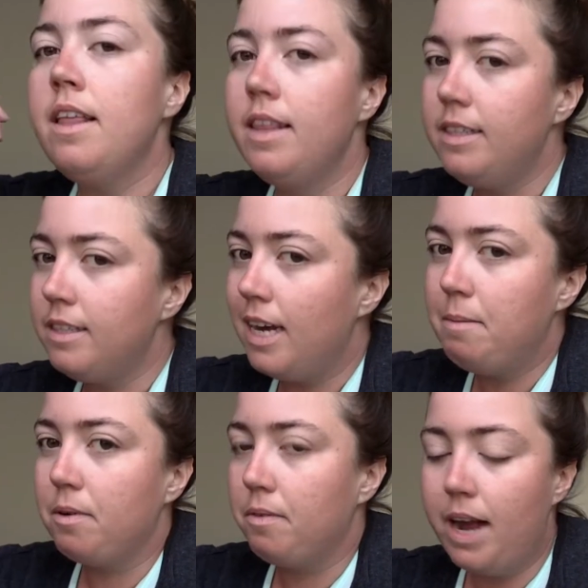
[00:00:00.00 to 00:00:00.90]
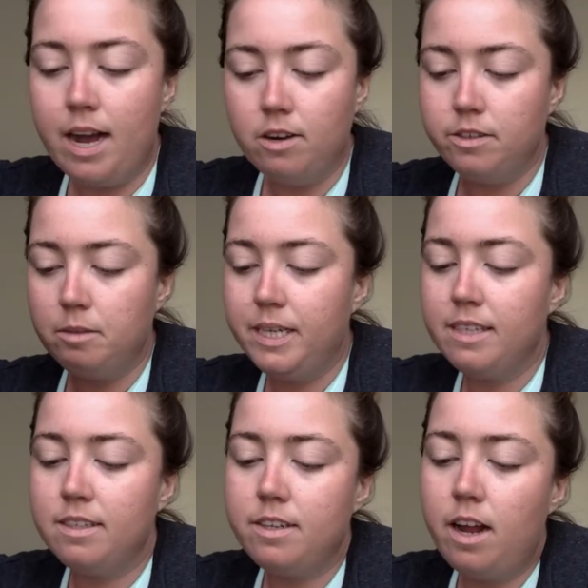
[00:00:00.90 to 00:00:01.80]
this time around, because
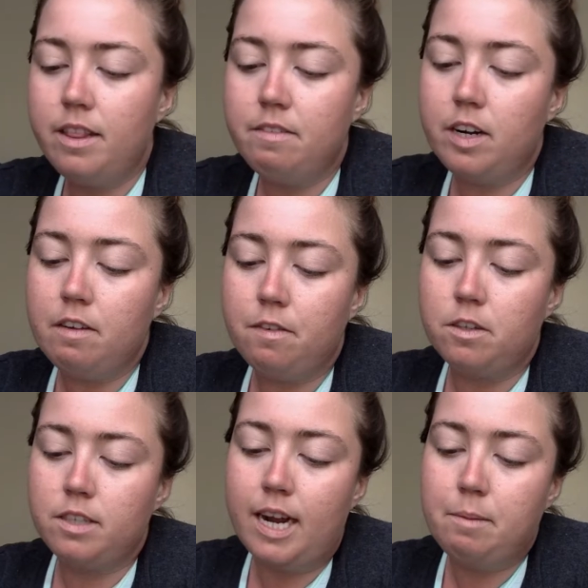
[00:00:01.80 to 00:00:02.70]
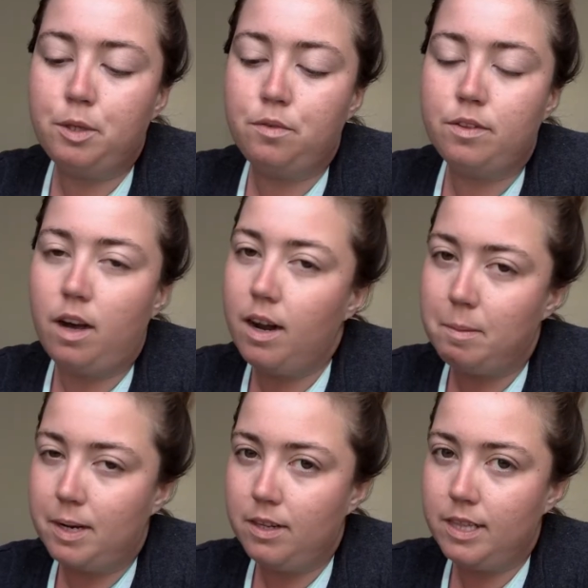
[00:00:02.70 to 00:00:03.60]
it's not the very first time you've thought
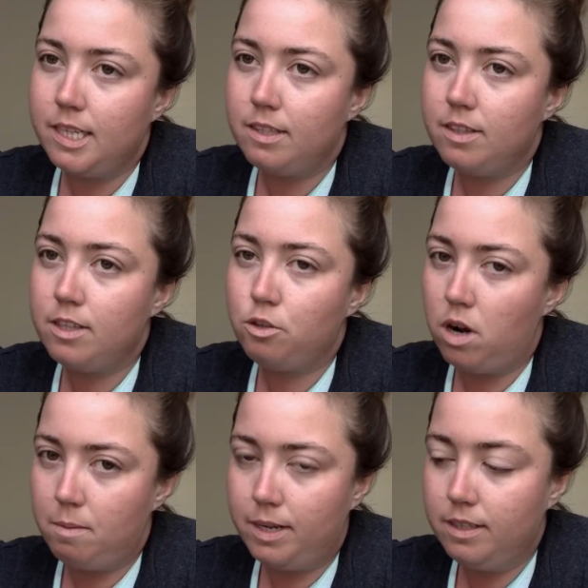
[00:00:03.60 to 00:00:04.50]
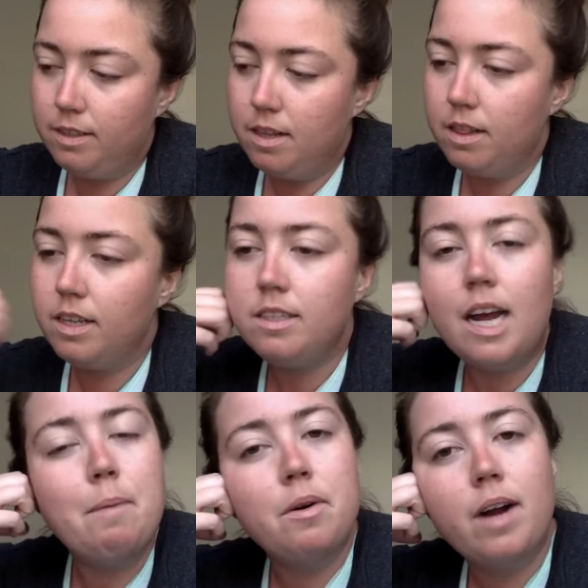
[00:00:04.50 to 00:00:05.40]
about these traumas, this
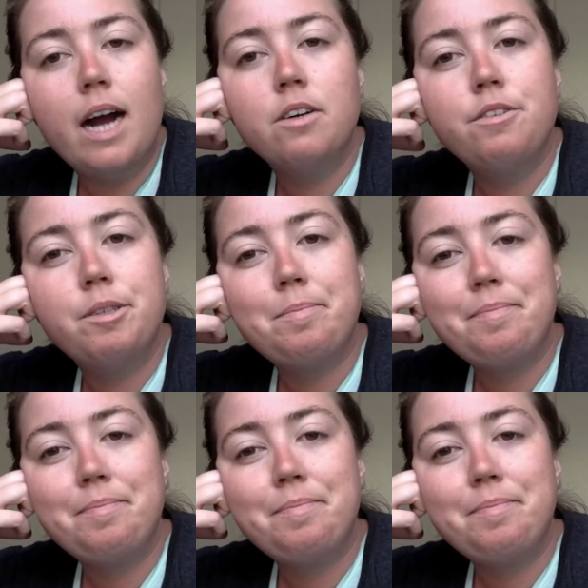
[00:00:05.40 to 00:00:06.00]
time around,